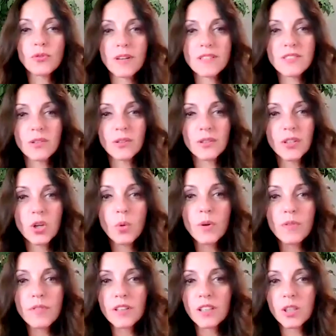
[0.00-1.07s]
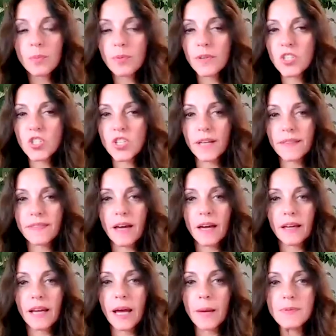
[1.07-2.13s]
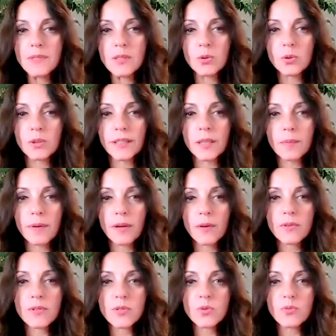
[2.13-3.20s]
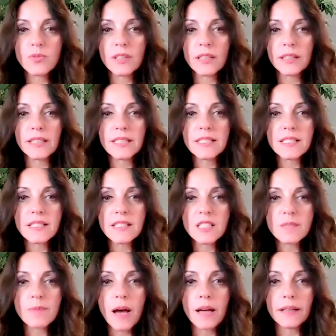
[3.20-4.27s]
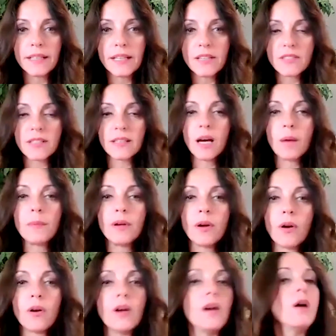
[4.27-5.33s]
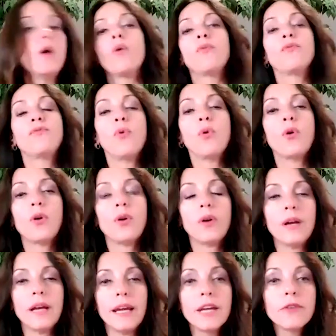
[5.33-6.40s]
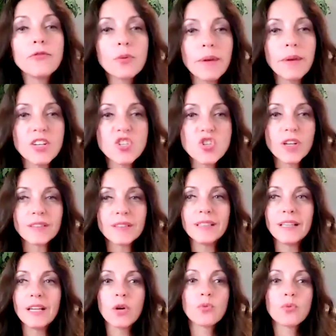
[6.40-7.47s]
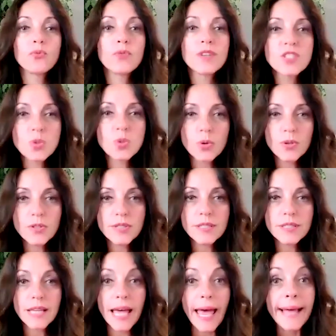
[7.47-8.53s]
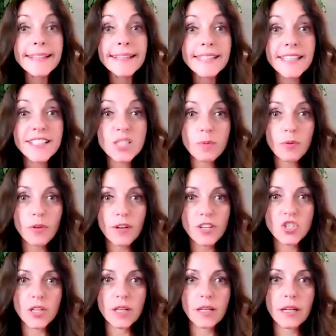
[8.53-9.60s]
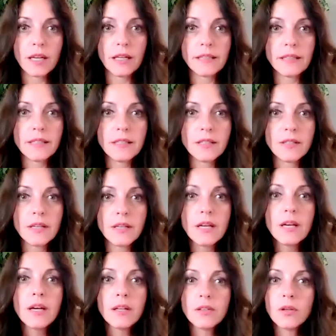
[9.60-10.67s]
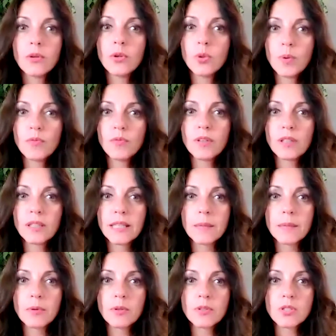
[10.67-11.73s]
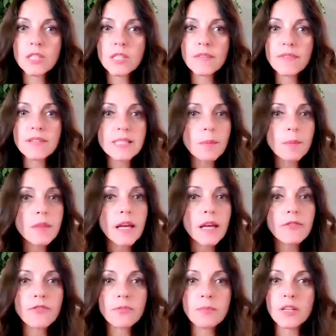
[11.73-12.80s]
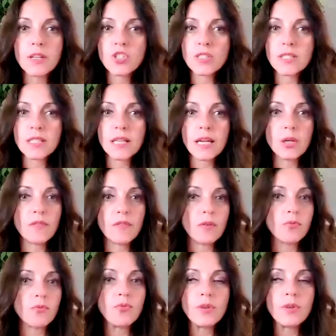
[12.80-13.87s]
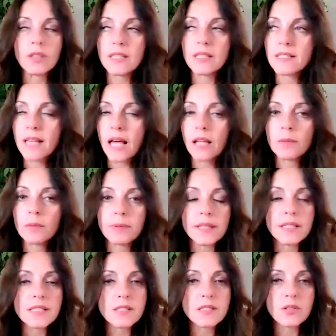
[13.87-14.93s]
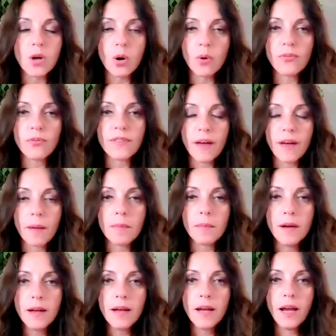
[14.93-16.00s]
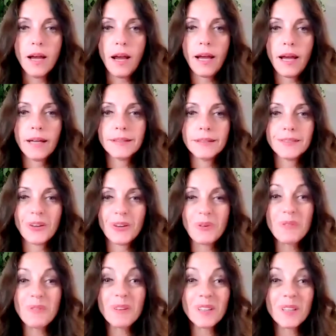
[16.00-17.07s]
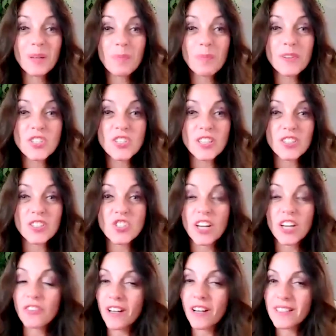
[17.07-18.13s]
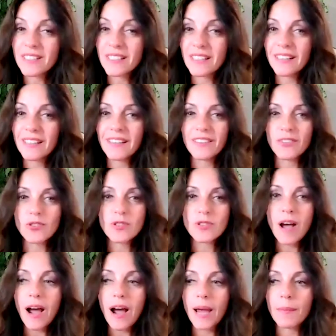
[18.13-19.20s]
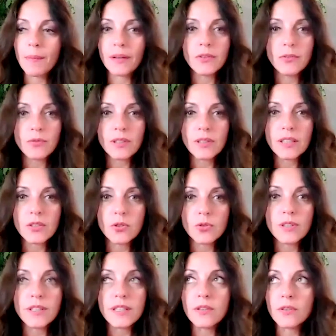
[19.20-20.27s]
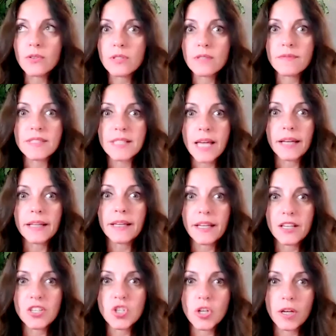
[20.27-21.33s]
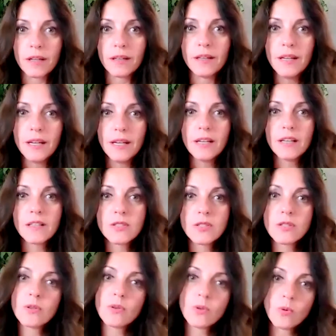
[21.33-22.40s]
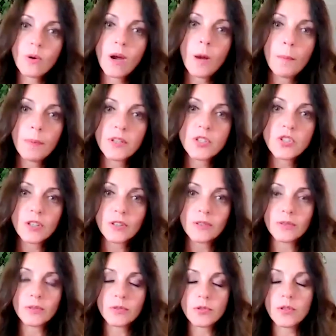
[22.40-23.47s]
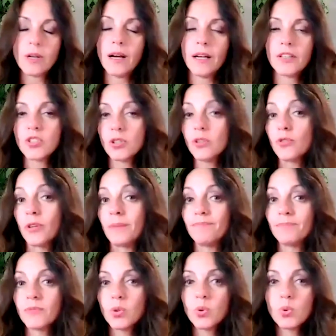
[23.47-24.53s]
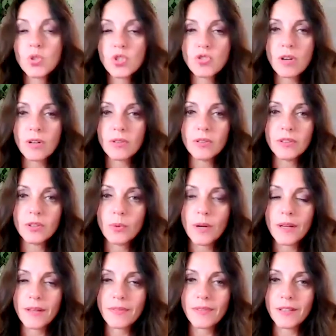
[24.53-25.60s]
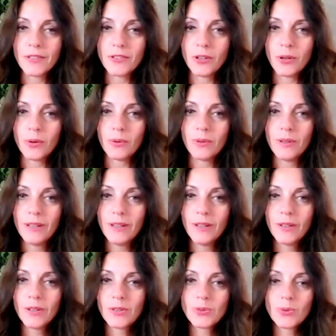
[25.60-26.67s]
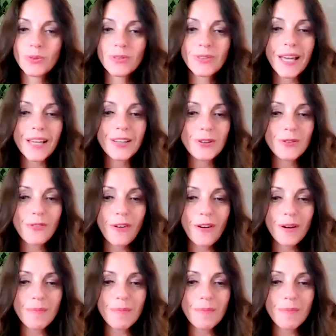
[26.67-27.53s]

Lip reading: Russell. We really appreciate that. Absolutely. The parents who really listen to this podcast, they come here for information, resources, and inspiration. And I think, you've been really able to give us some of that information today. You have a really solid place to go for them. And we really appreciate your generosity, your time, and really your years of dedication to helping children who struggle in the way that they do. So thank you very